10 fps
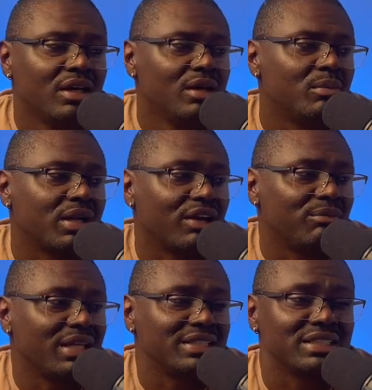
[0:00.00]
But I've made
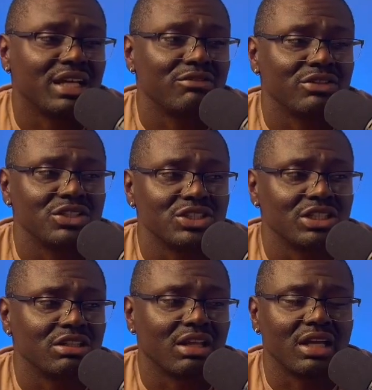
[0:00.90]
a stand for this year.
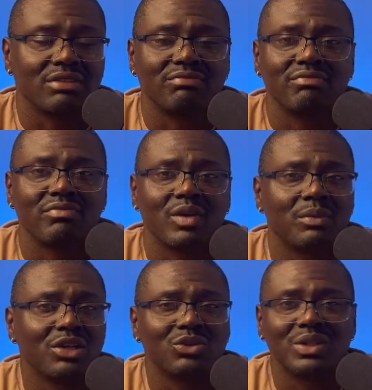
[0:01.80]
Like, I'm not
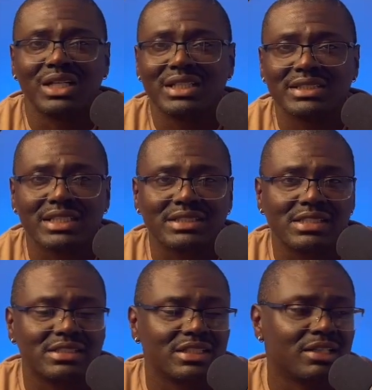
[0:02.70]
doing any 16
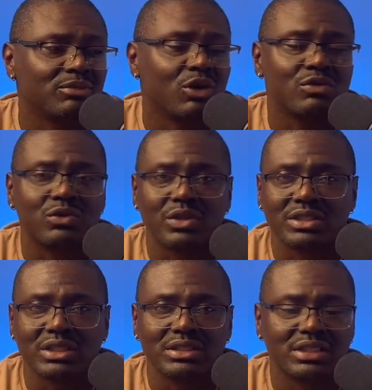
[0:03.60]
team, no
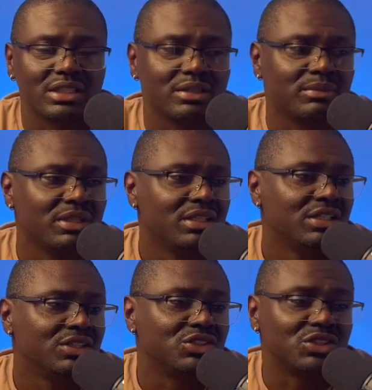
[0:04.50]
14 team,
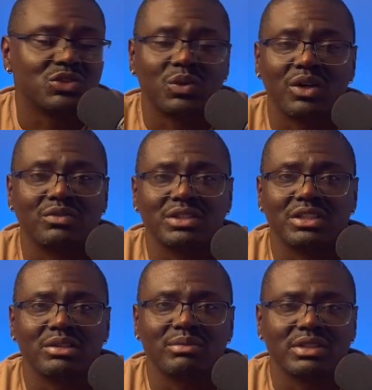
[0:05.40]
just 12
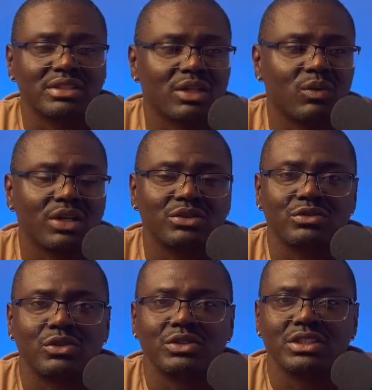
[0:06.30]
team. Because, like, why do
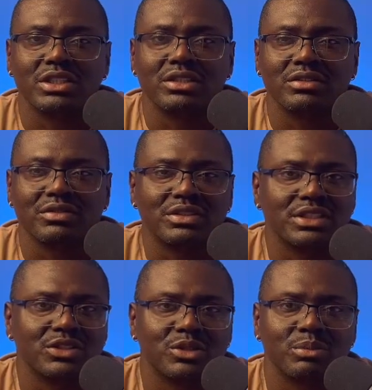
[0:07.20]
14 if it's
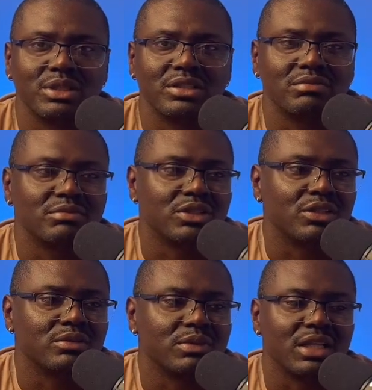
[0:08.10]
easier to beat,
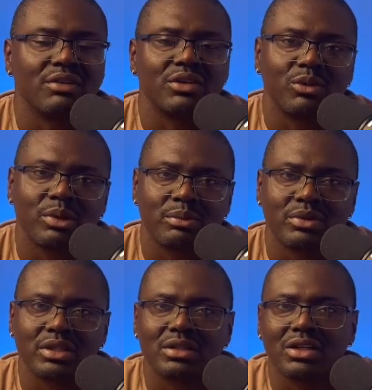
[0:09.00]
11 other people
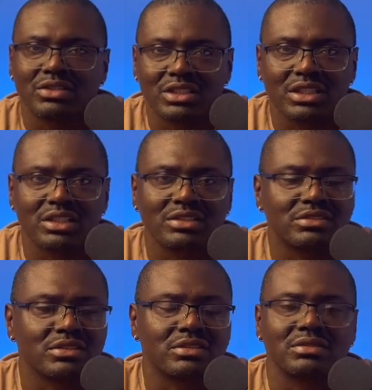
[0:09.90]
than 13?
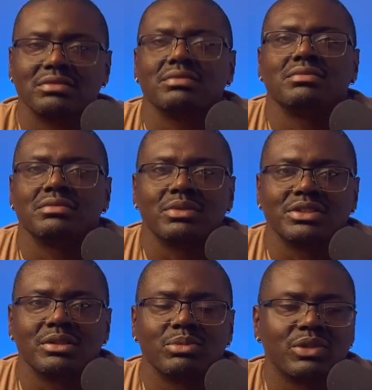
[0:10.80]
So, what's the
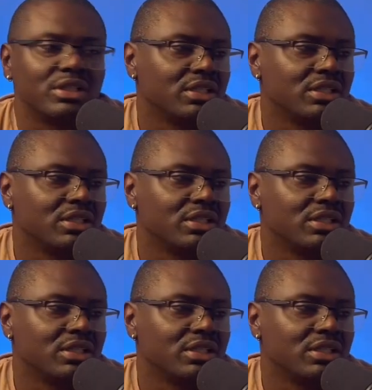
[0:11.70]
point?